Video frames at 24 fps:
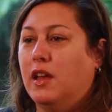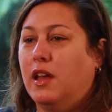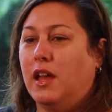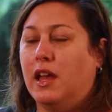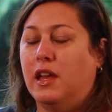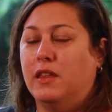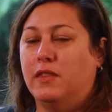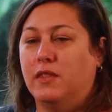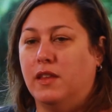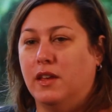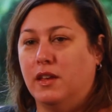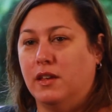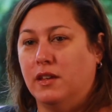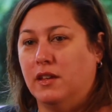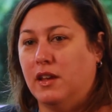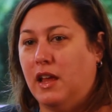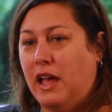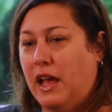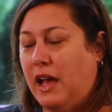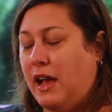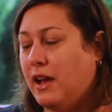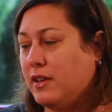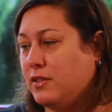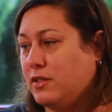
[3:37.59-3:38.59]
and then
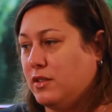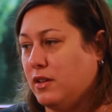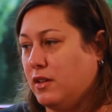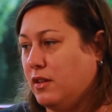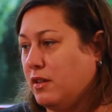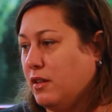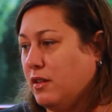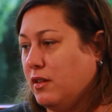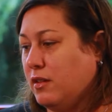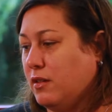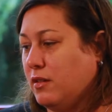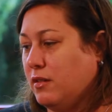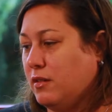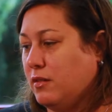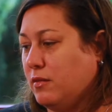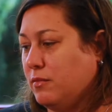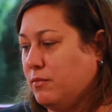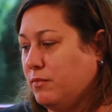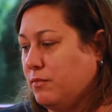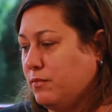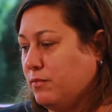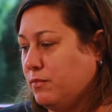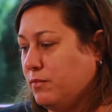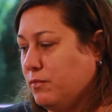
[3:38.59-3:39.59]
has a
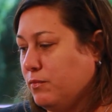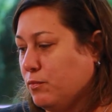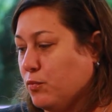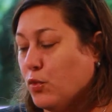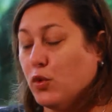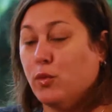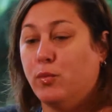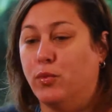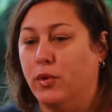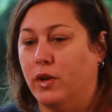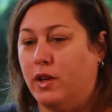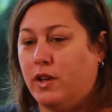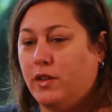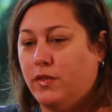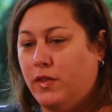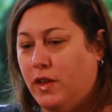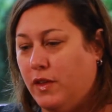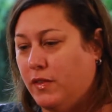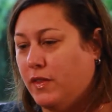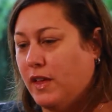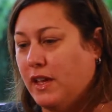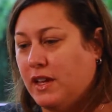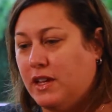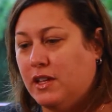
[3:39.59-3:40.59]
rubric
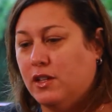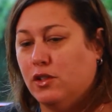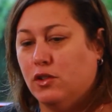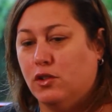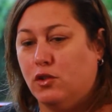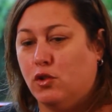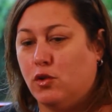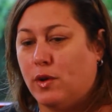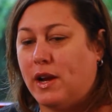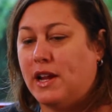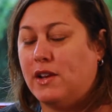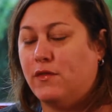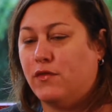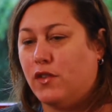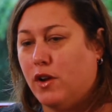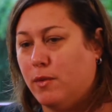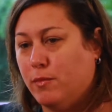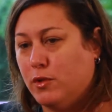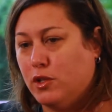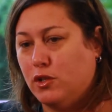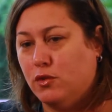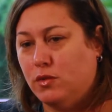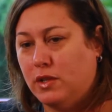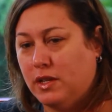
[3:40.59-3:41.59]
that they can grade from
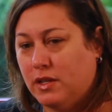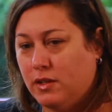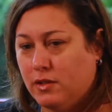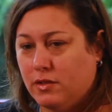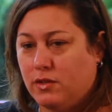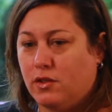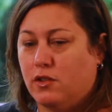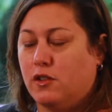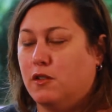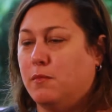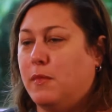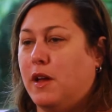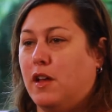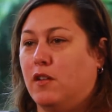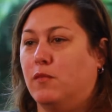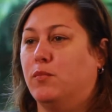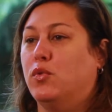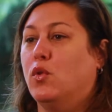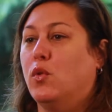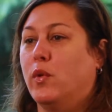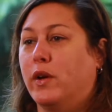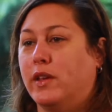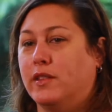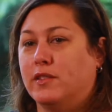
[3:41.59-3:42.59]
when you get a certain amount of
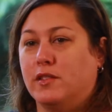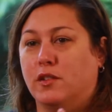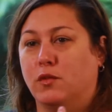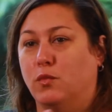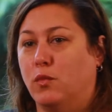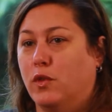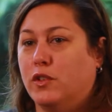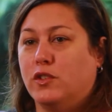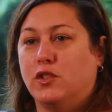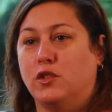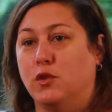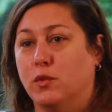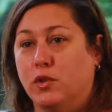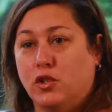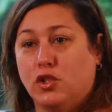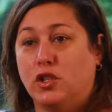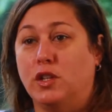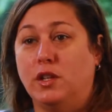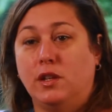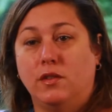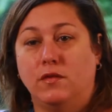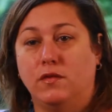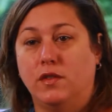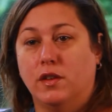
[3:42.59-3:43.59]
points, and once you
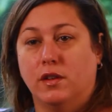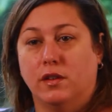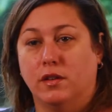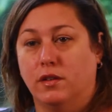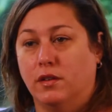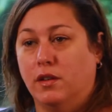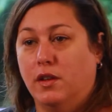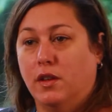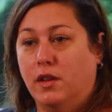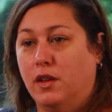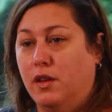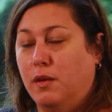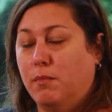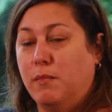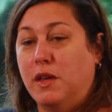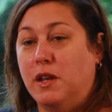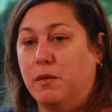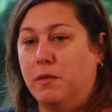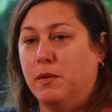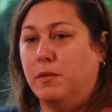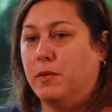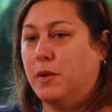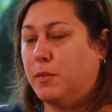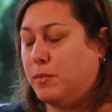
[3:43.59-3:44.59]
achieve the
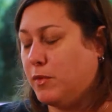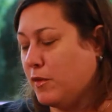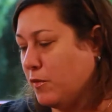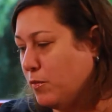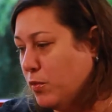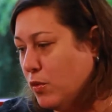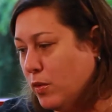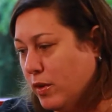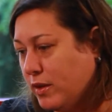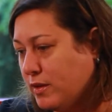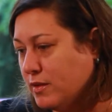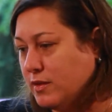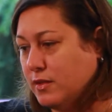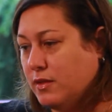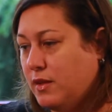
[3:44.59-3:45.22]
minimum number of points,